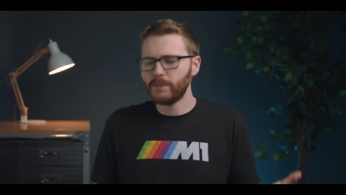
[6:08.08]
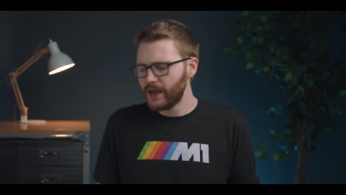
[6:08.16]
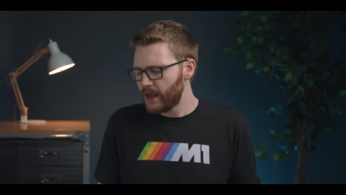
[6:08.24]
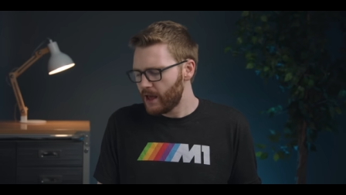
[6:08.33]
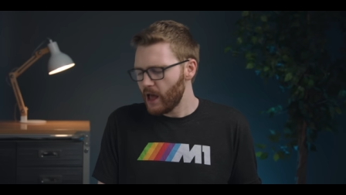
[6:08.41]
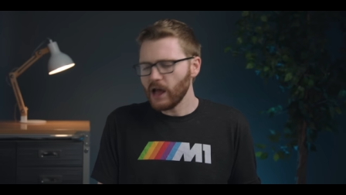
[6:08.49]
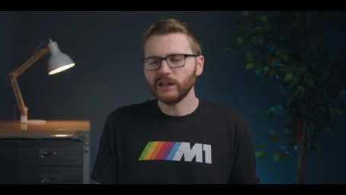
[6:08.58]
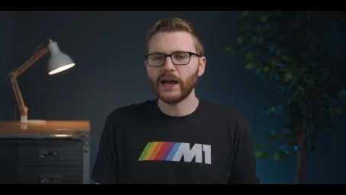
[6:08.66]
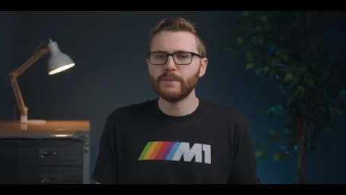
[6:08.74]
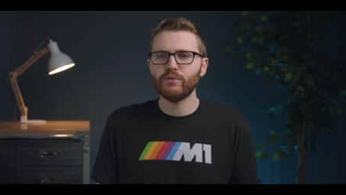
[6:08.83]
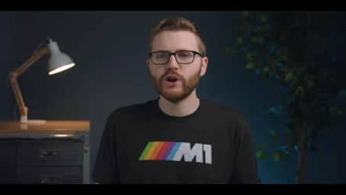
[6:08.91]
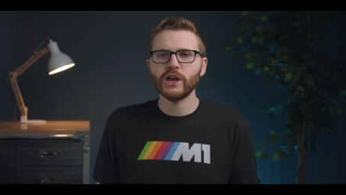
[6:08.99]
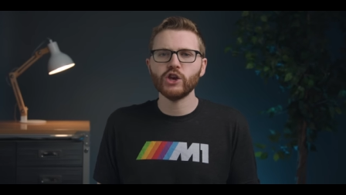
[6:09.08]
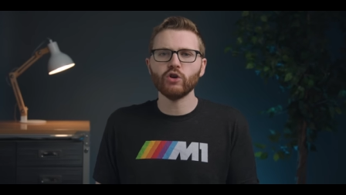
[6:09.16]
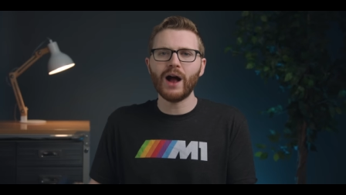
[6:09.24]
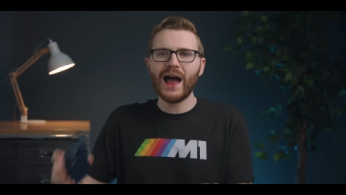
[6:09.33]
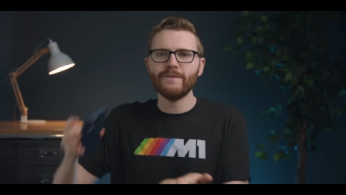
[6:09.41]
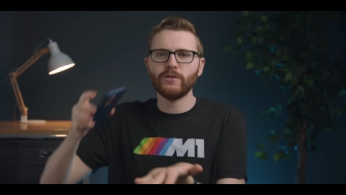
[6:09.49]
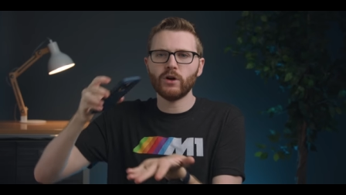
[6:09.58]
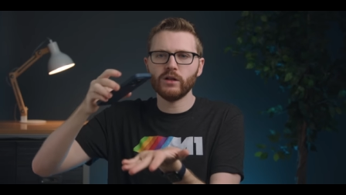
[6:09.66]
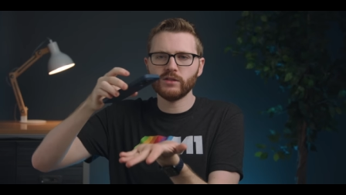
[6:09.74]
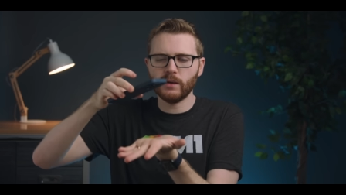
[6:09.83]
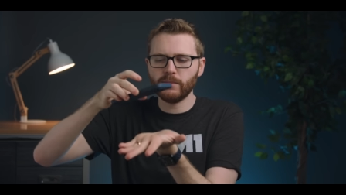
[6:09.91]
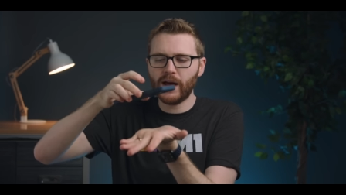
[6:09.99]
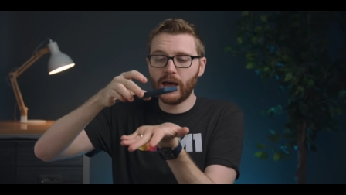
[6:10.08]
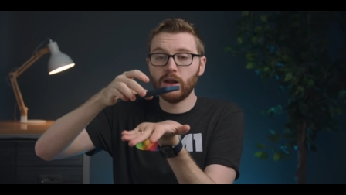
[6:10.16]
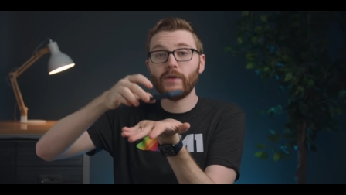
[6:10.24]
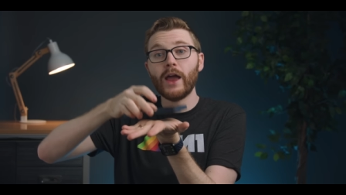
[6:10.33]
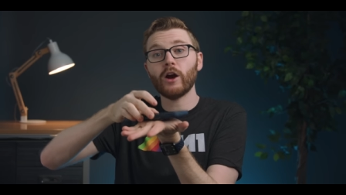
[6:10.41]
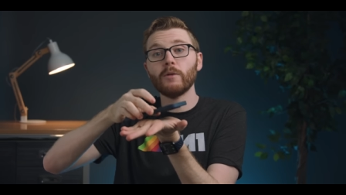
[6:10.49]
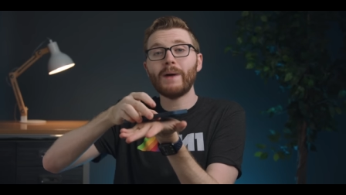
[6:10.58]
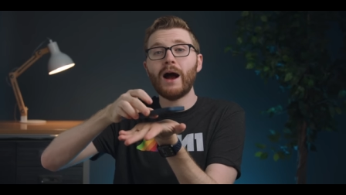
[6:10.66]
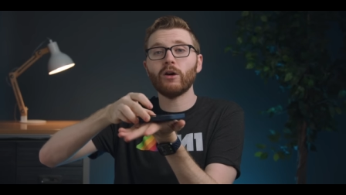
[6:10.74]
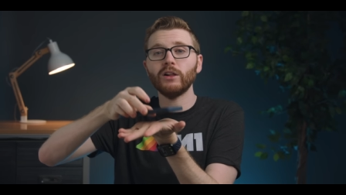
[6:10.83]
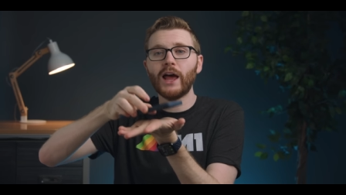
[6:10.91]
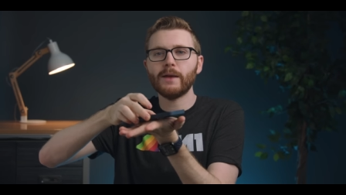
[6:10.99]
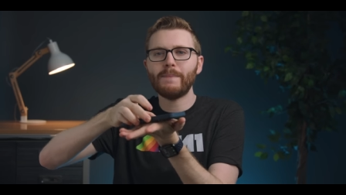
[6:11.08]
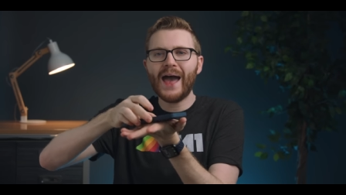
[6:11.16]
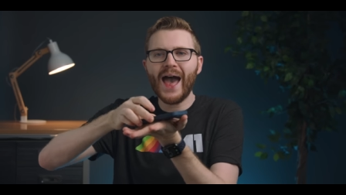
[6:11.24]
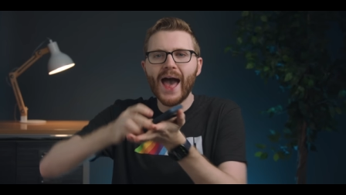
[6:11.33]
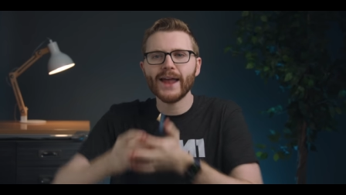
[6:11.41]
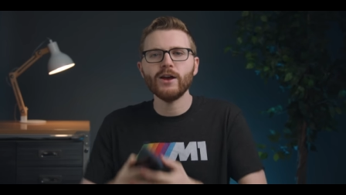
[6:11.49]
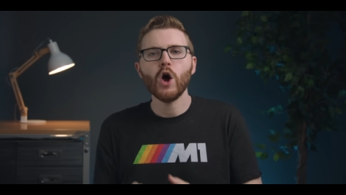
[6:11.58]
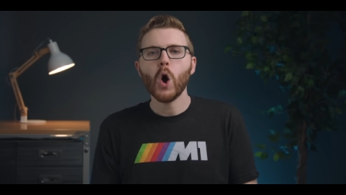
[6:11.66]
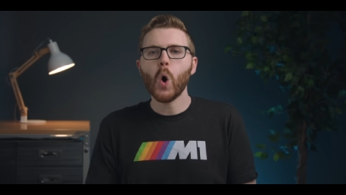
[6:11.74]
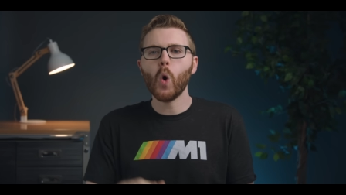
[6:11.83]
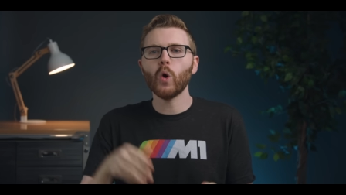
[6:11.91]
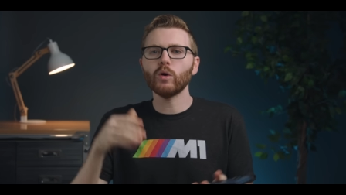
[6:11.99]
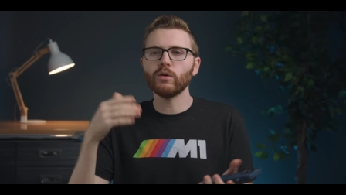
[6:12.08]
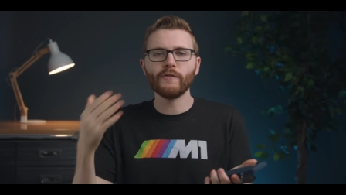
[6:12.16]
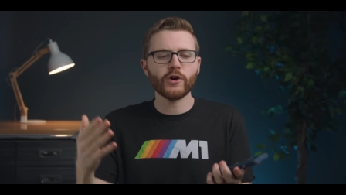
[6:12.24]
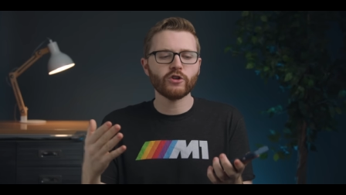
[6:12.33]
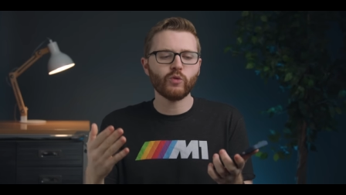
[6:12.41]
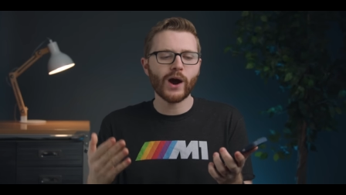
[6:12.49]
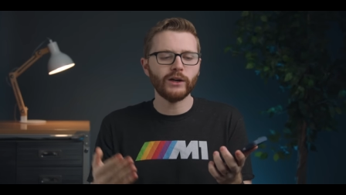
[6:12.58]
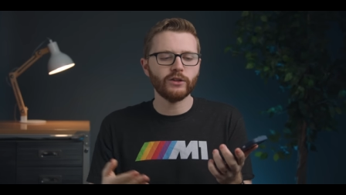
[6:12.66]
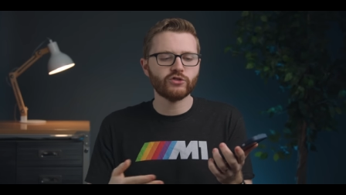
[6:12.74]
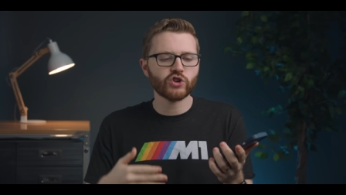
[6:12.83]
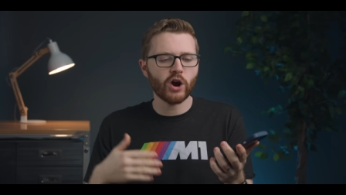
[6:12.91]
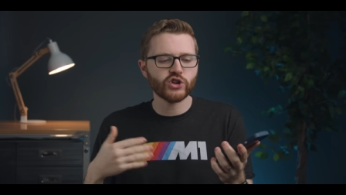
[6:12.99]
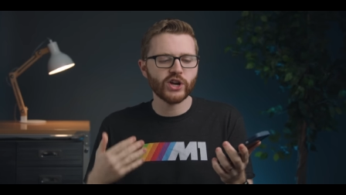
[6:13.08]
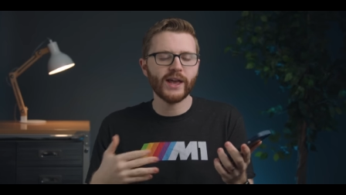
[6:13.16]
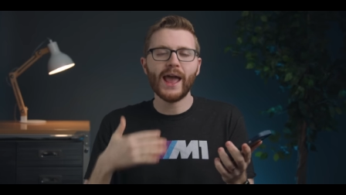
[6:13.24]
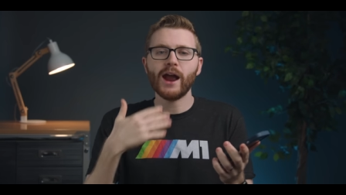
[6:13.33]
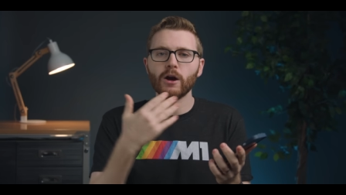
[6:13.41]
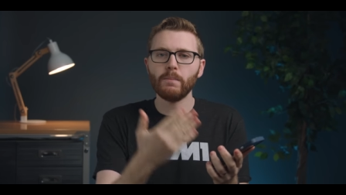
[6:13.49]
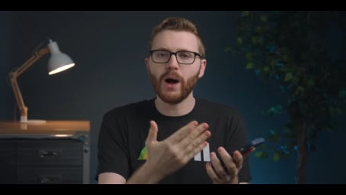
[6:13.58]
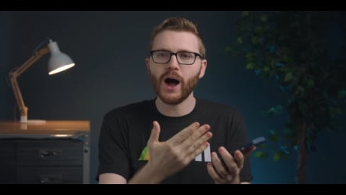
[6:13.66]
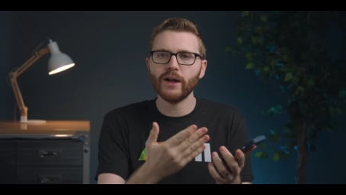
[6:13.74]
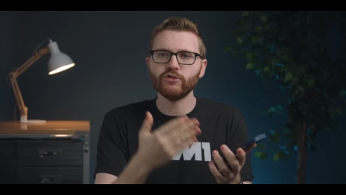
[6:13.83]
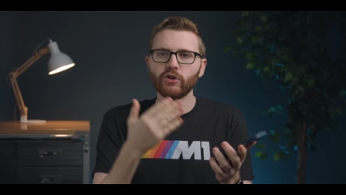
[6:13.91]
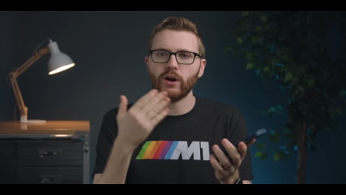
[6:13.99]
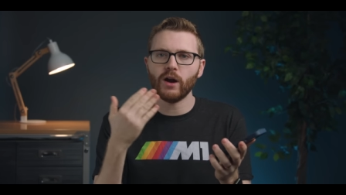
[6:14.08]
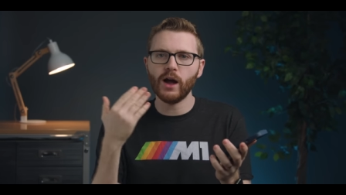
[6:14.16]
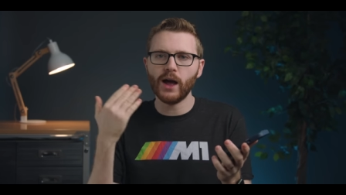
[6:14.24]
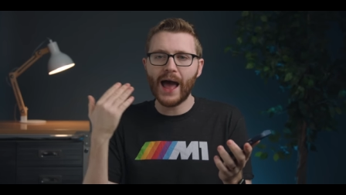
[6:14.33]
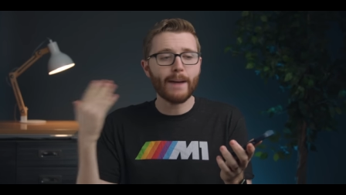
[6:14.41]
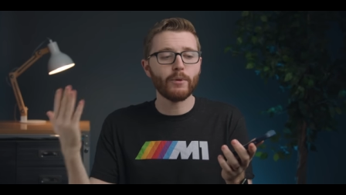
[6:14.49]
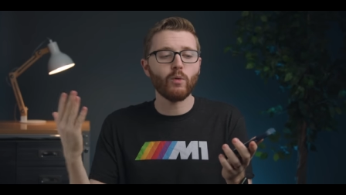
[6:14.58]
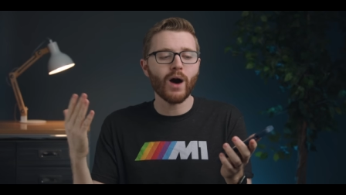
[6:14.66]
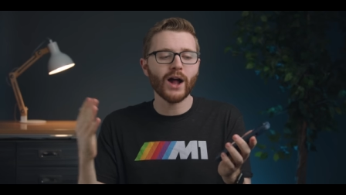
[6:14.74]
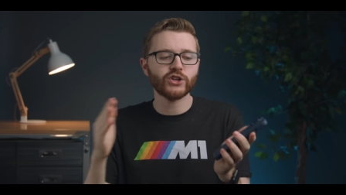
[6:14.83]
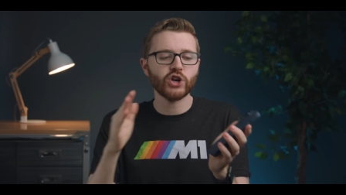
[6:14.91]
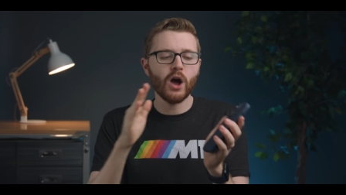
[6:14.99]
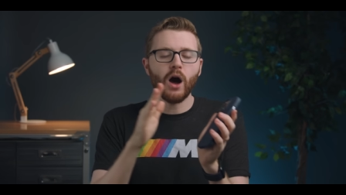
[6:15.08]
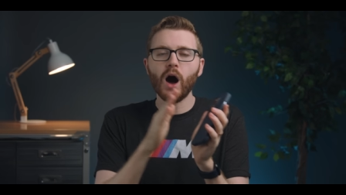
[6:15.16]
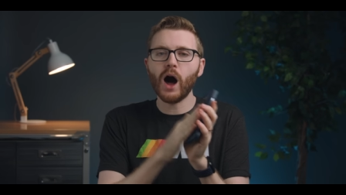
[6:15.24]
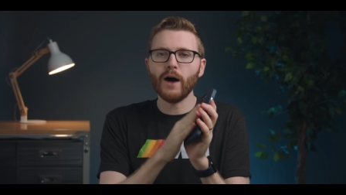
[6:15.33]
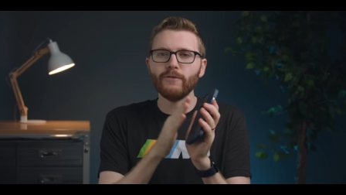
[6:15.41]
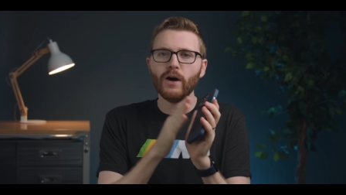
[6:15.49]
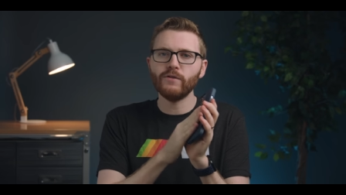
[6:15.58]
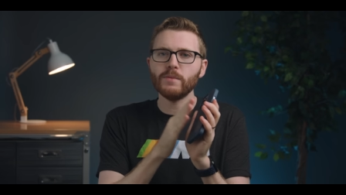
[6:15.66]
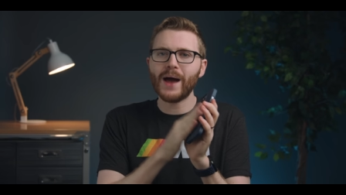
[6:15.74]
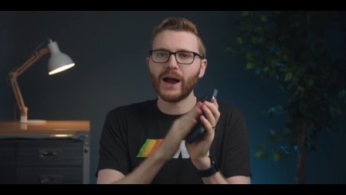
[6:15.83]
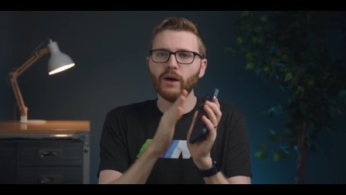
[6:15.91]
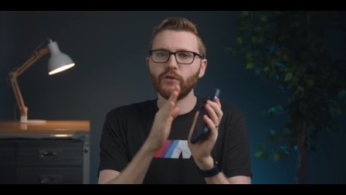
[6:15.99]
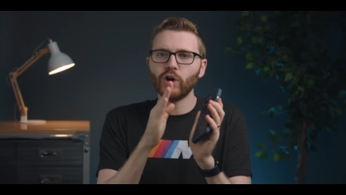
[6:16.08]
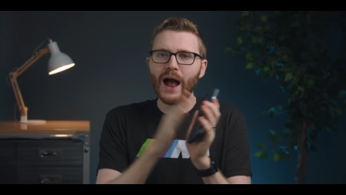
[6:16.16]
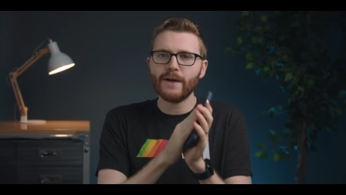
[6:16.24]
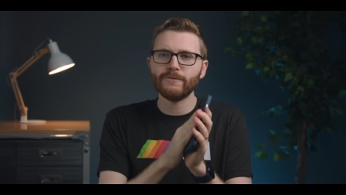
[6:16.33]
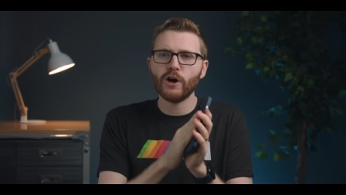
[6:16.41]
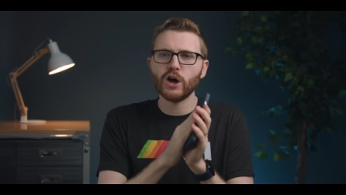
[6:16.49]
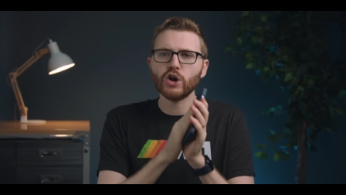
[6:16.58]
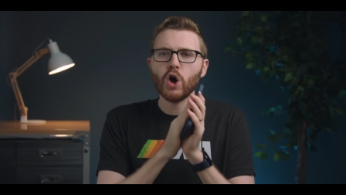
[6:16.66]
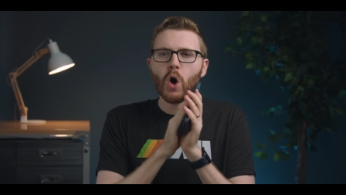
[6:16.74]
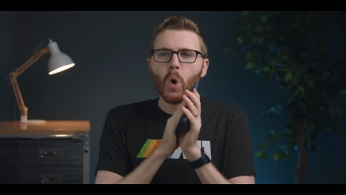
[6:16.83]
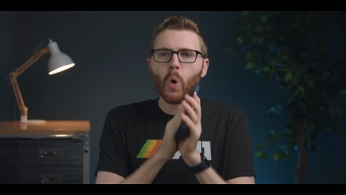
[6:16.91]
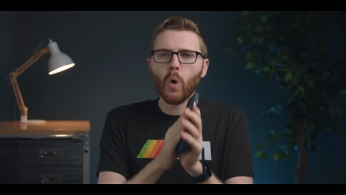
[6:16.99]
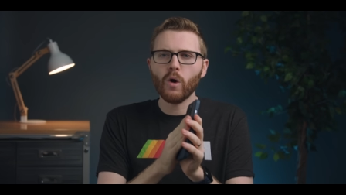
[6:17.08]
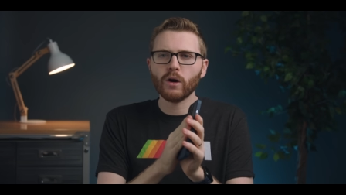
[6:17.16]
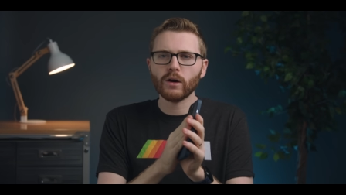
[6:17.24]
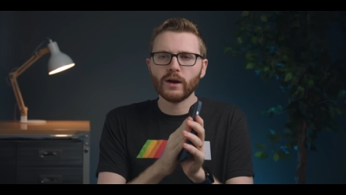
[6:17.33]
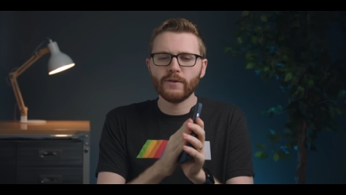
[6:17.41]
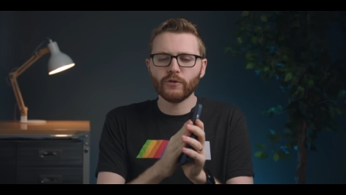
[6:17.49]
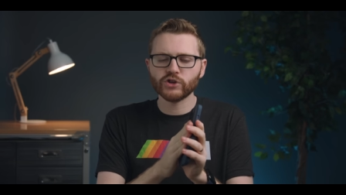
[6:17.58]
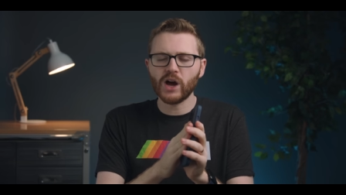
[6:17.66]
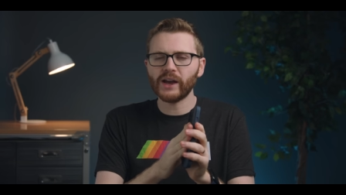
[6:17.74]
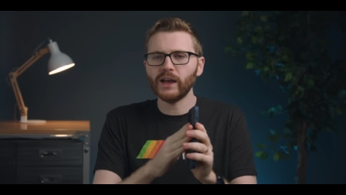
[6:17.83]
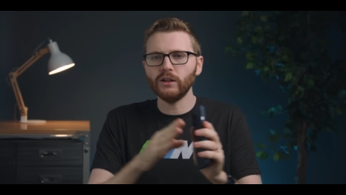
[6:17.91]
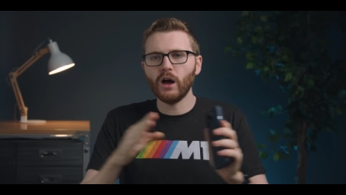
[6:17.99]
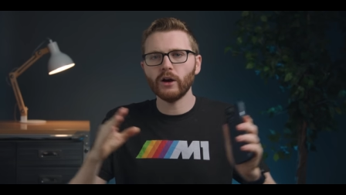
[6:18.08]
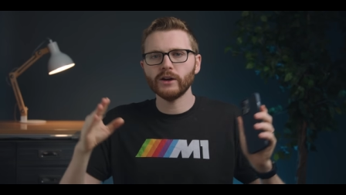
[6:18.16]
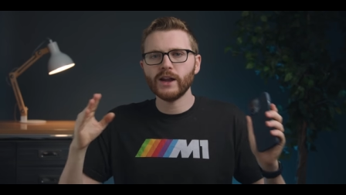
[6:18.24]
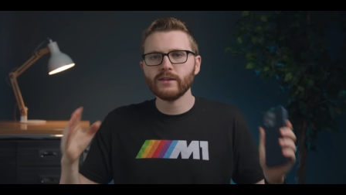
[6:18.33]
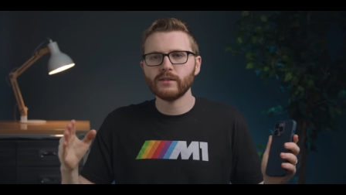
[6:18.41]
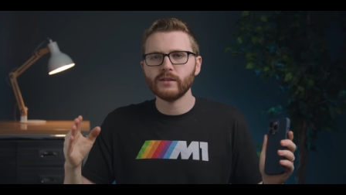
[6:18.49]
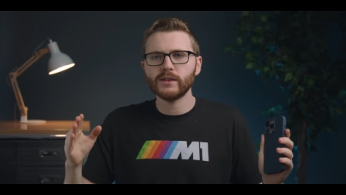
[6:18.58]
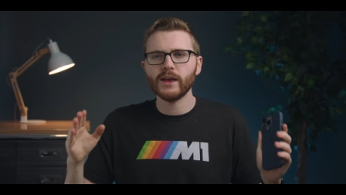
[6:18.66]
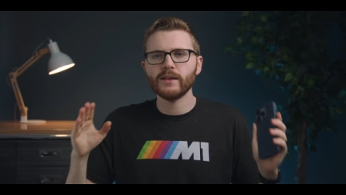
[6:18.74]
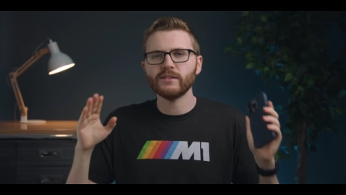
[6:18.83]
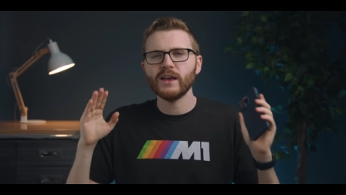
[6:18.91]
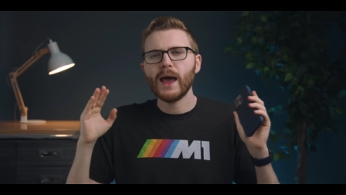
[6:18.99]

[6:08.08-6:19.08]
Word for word: be like putting your iPhone on some kind of AirPower like pad or reverse wireless charging AirPods or uh, Apple Watch off of the back of your iPhone. Or if we're talking longer distances,